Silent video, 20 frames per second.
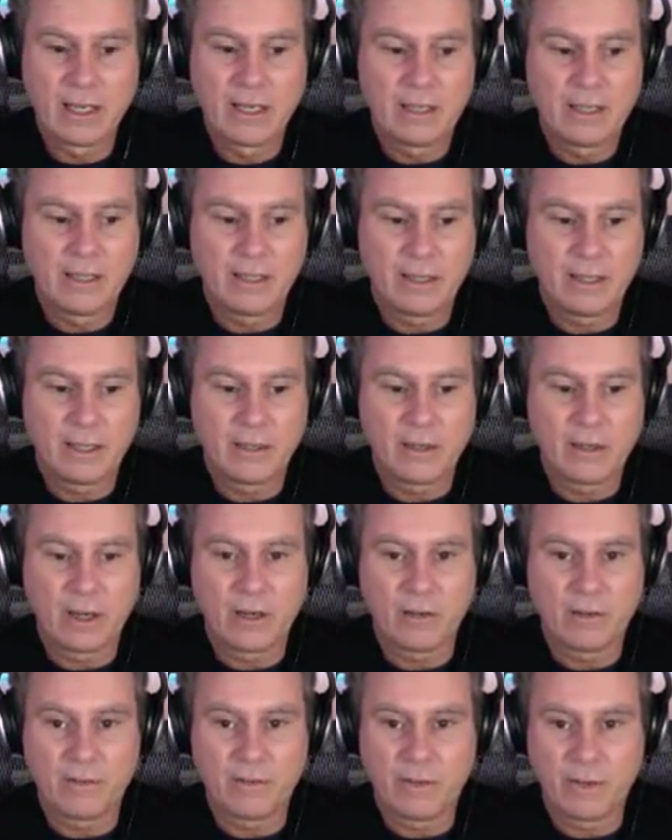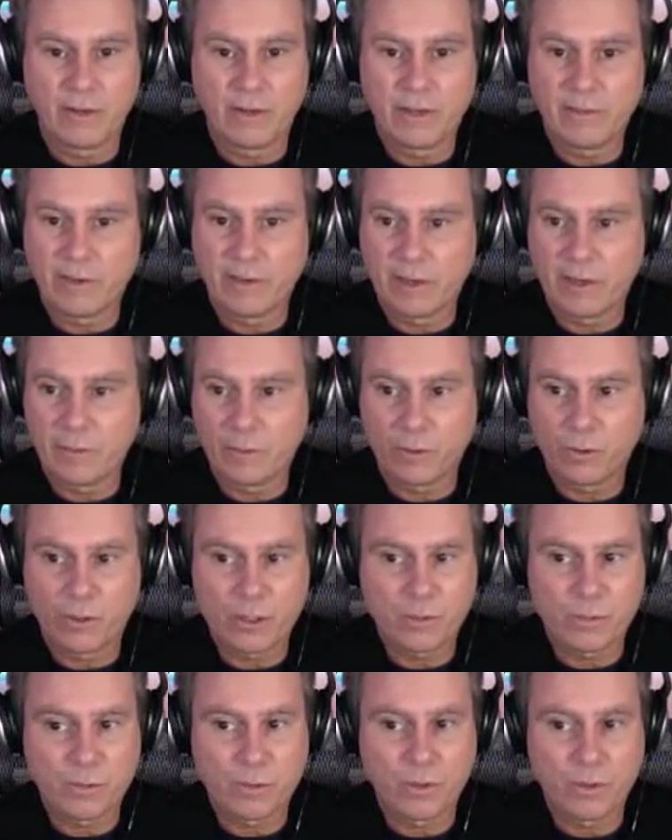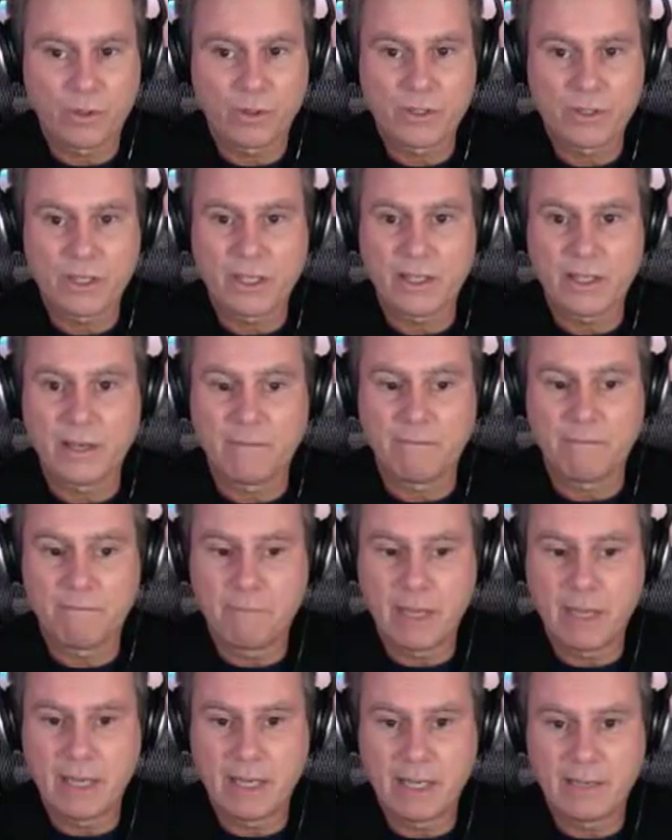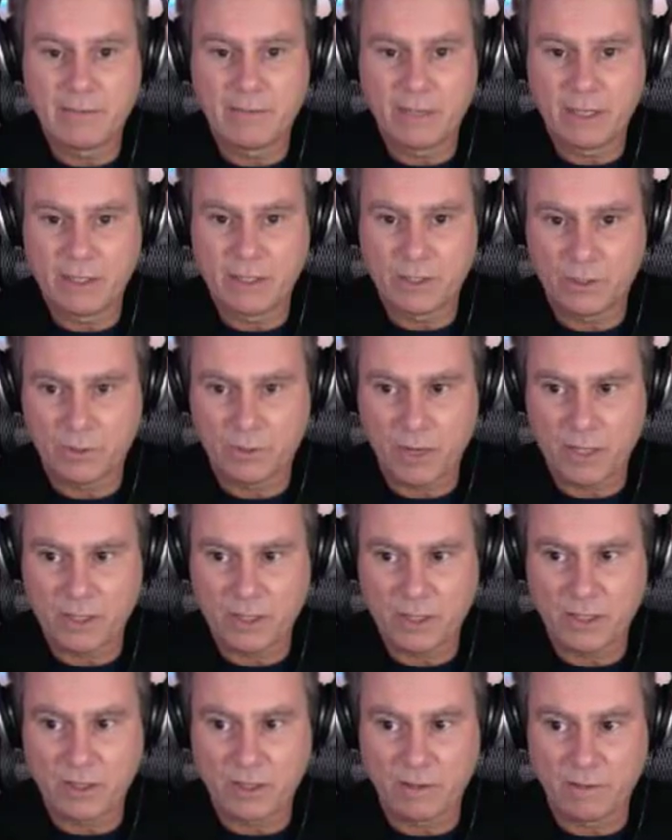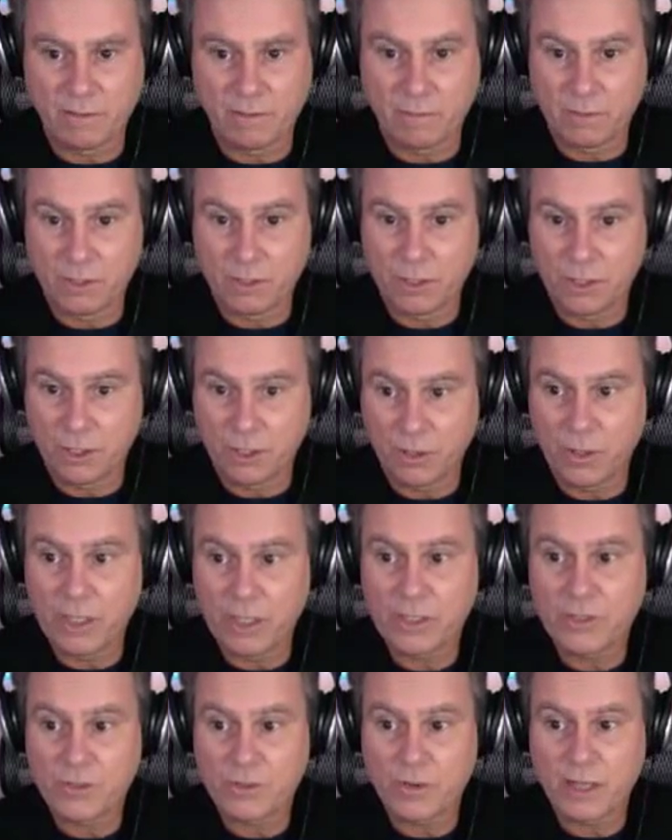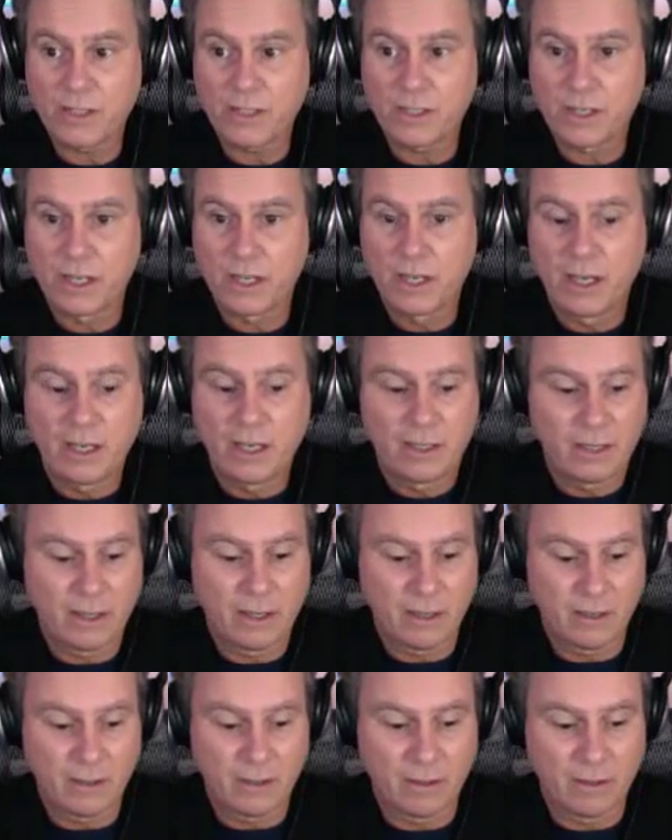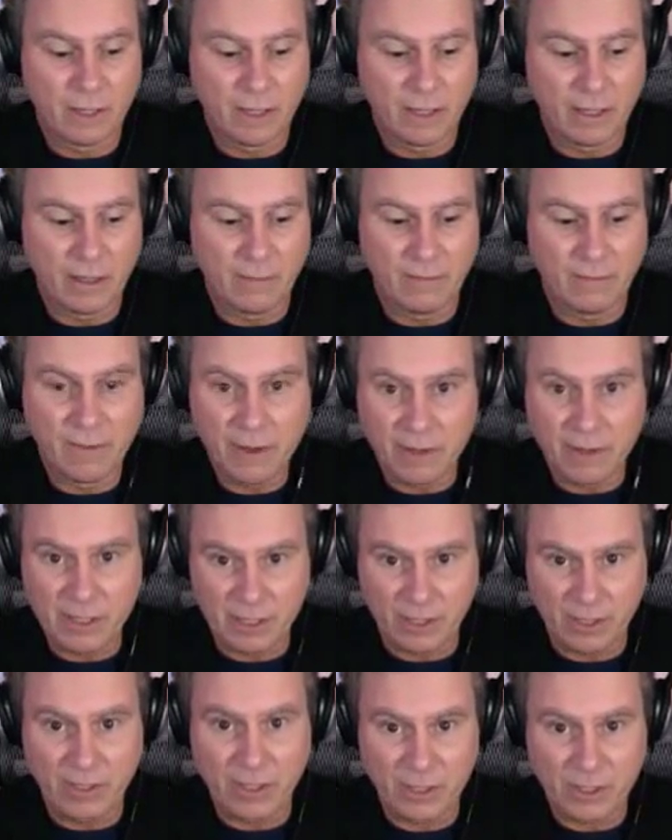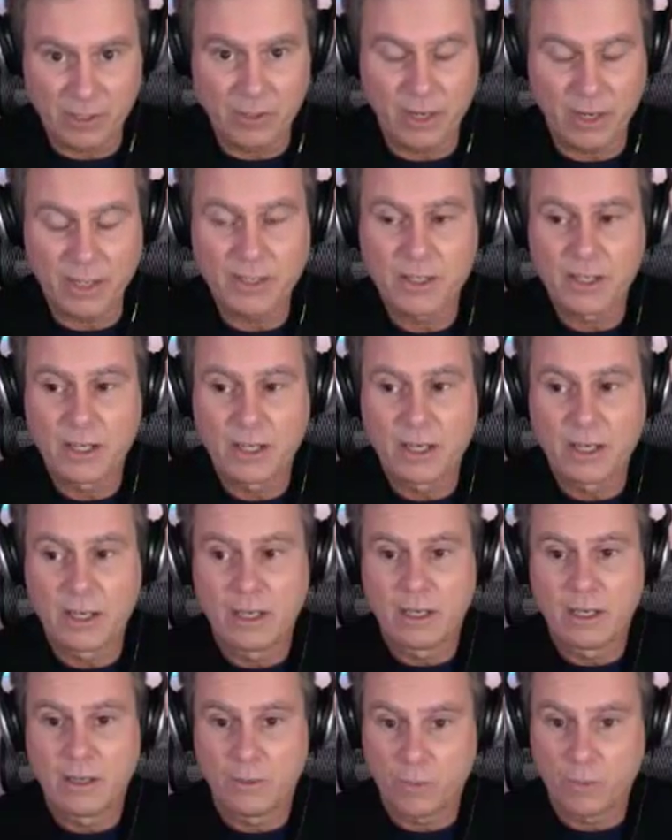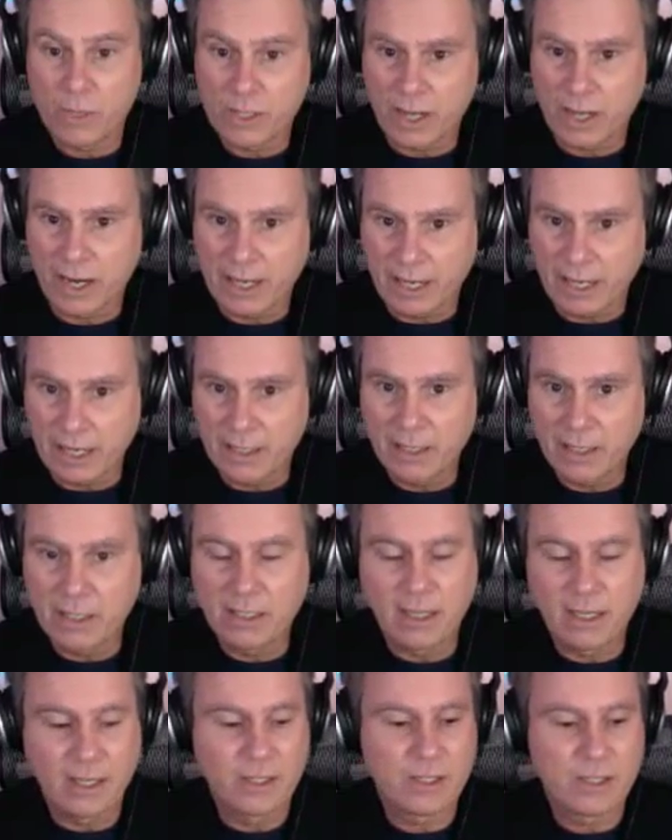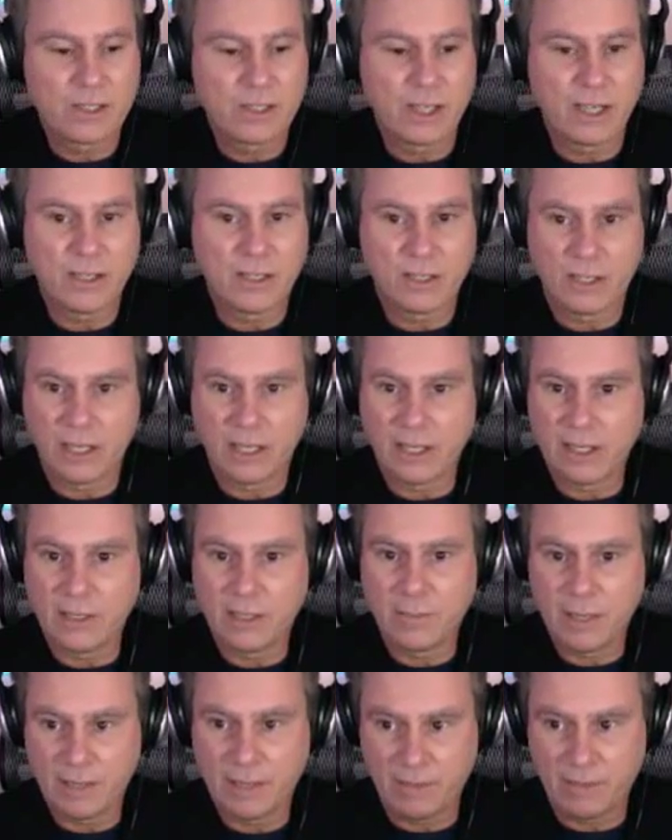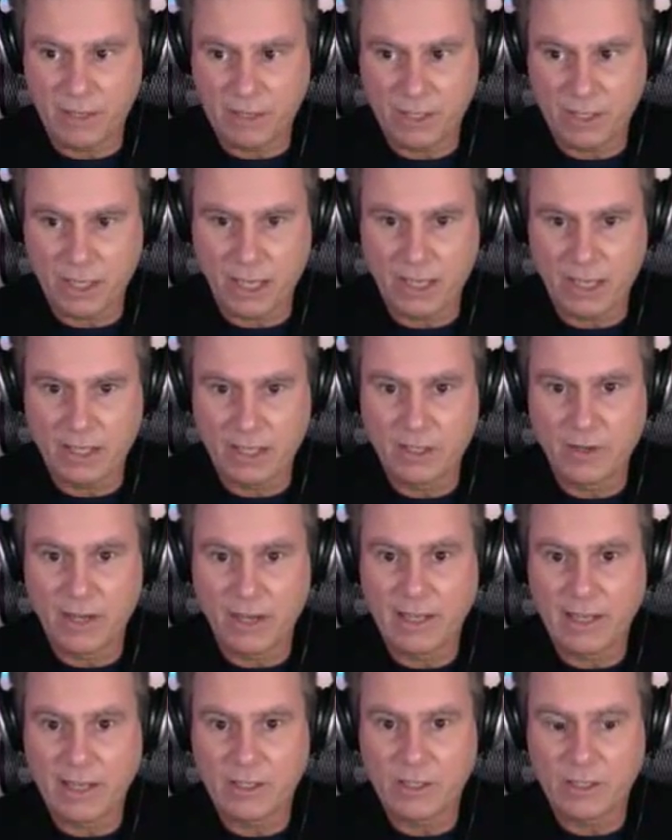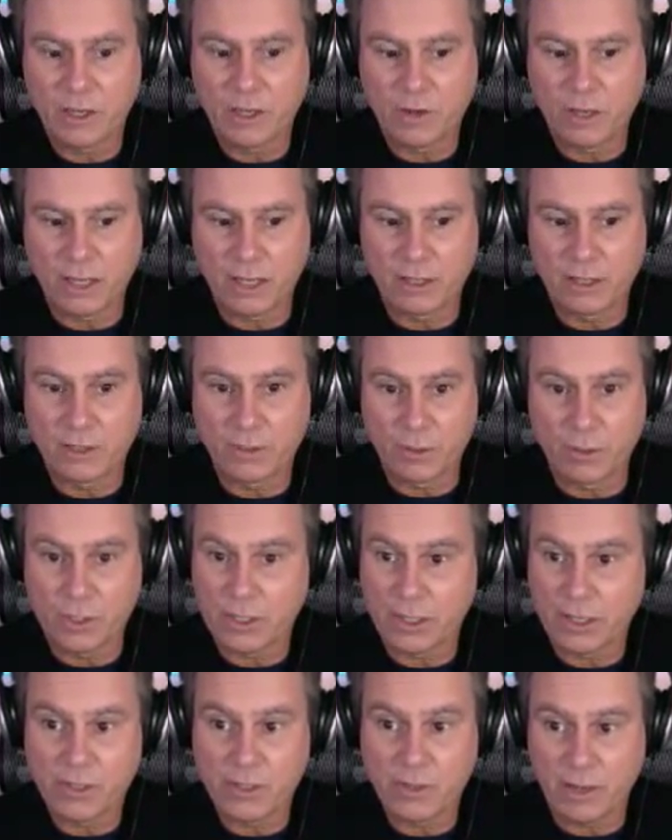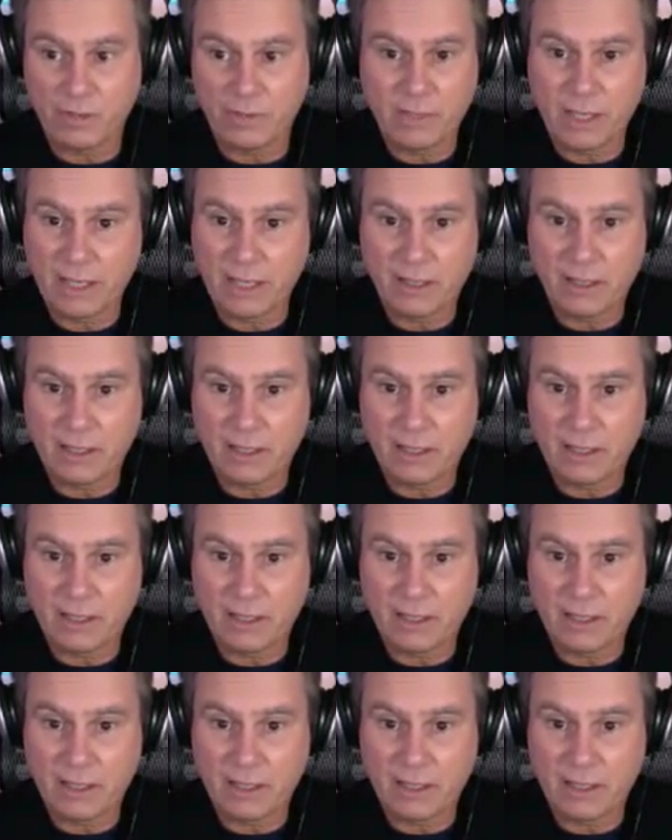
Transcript: that there are very, very porous borders, and that many of these threats that are serious threats, that are very serious threats, reside in the United States, and they need to be investigated, and you can't just go kick the doors down. You have to get